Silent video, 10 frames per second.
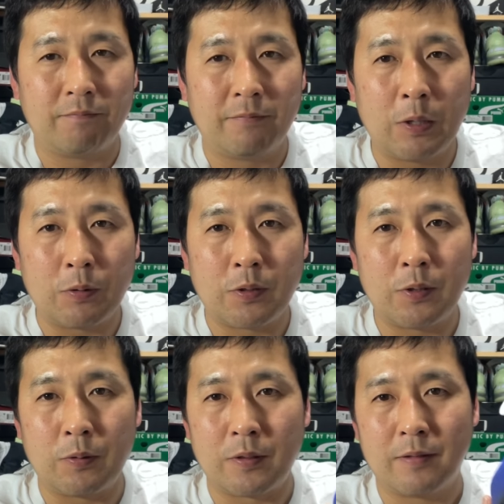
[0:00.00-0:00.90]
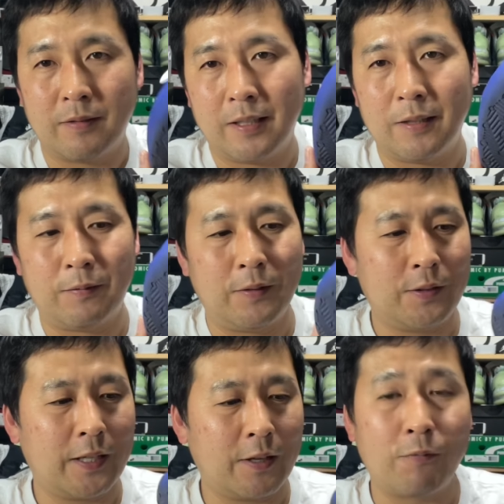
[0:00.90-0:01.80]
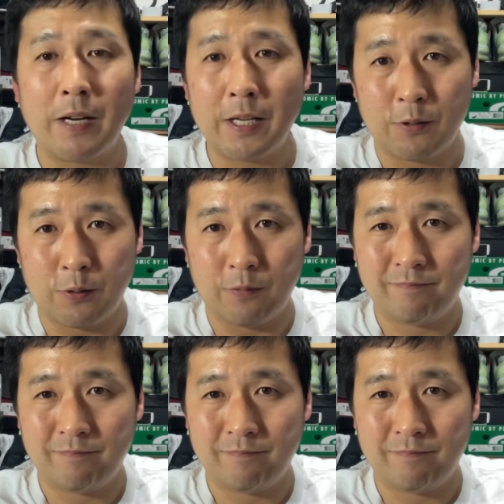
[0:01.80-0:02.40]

those shoes. It feels like a running shoe,